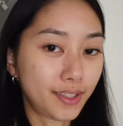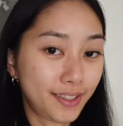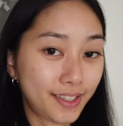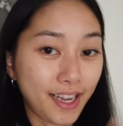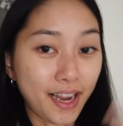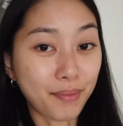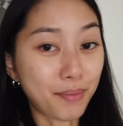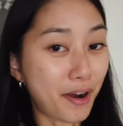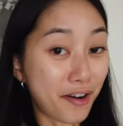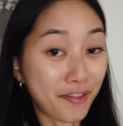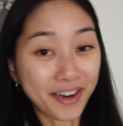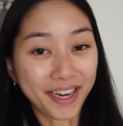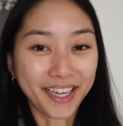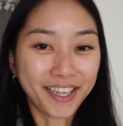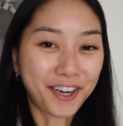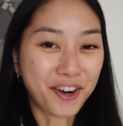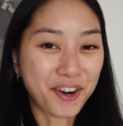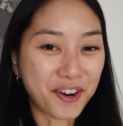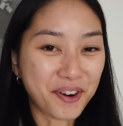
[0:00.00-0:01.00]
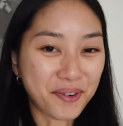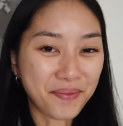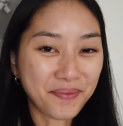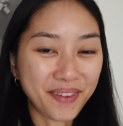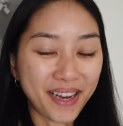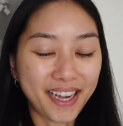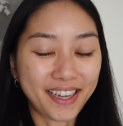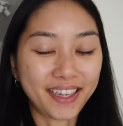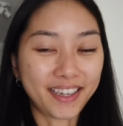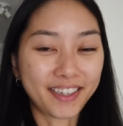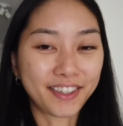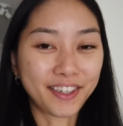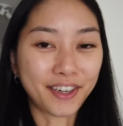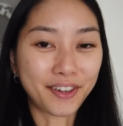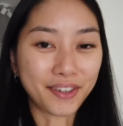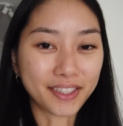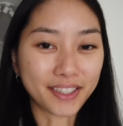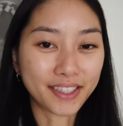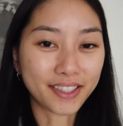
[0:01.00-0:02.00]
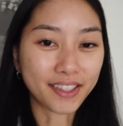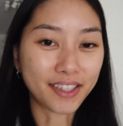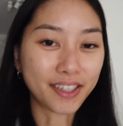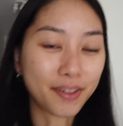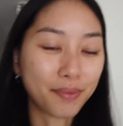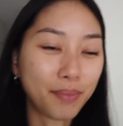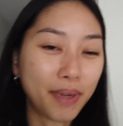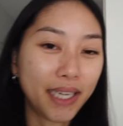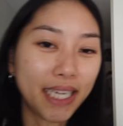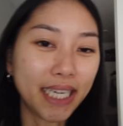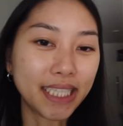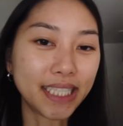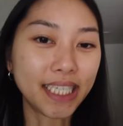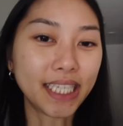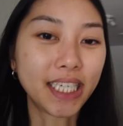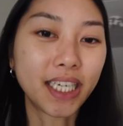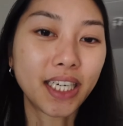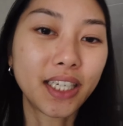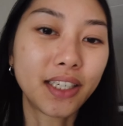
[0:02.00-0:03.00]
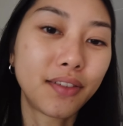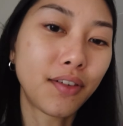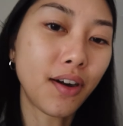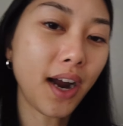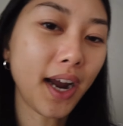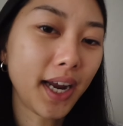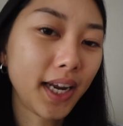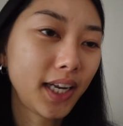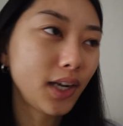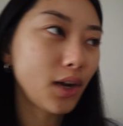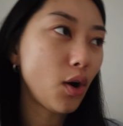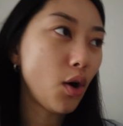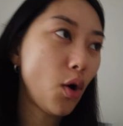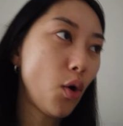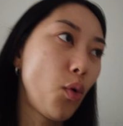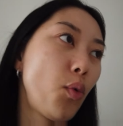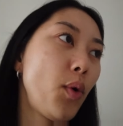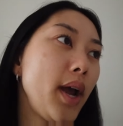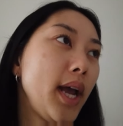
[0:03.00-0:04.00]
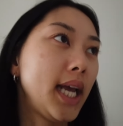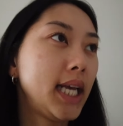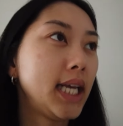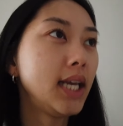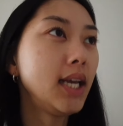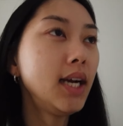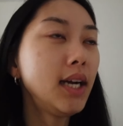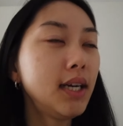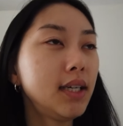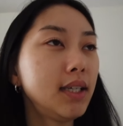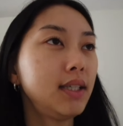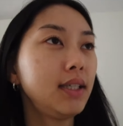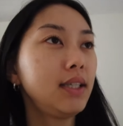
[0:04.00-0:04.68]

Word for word: since I'm already home, I can go and start making dinner right away.